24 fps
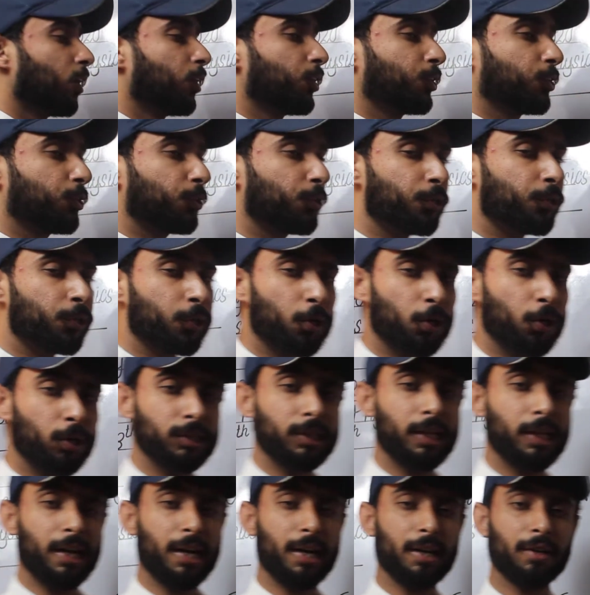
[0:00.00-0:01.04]
should know
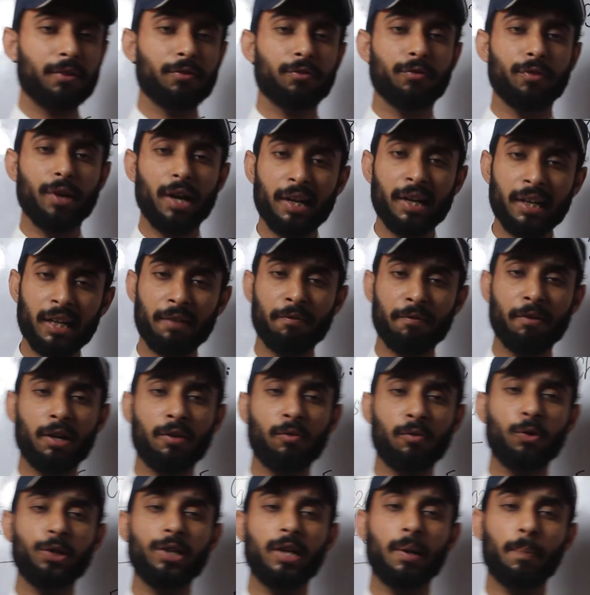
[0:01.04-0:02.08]
that whenever
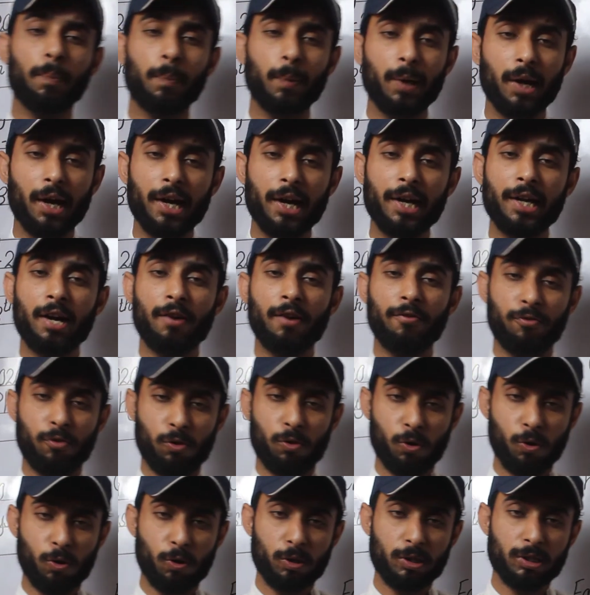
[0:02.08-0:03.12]
we apply a
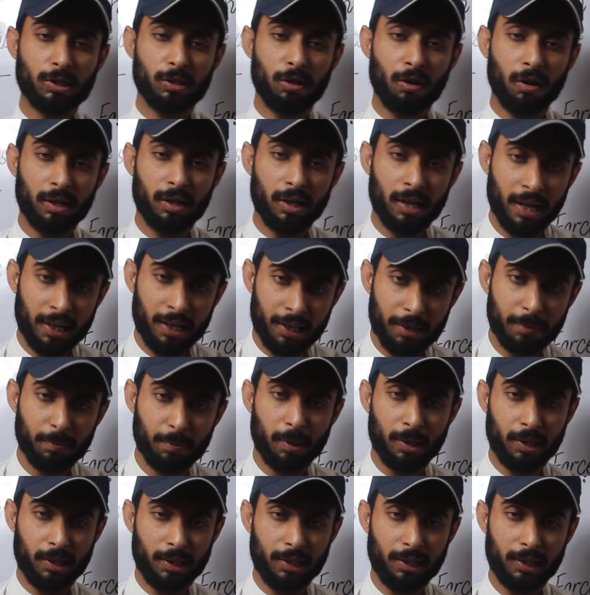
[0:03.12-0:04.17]
force on any
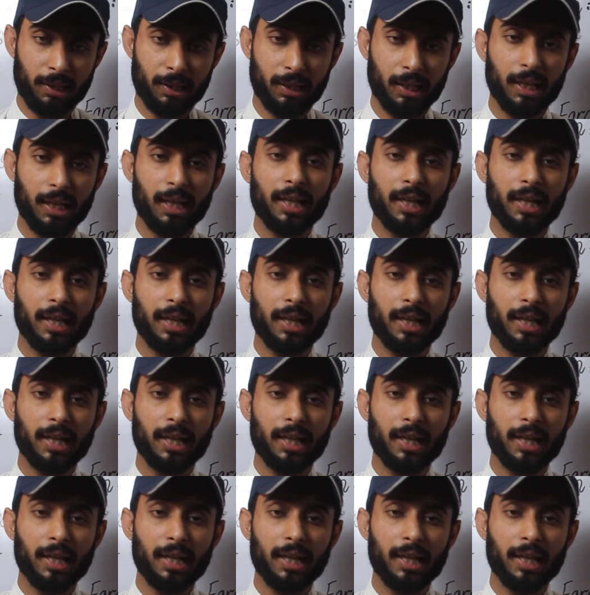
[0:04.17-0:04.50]
body,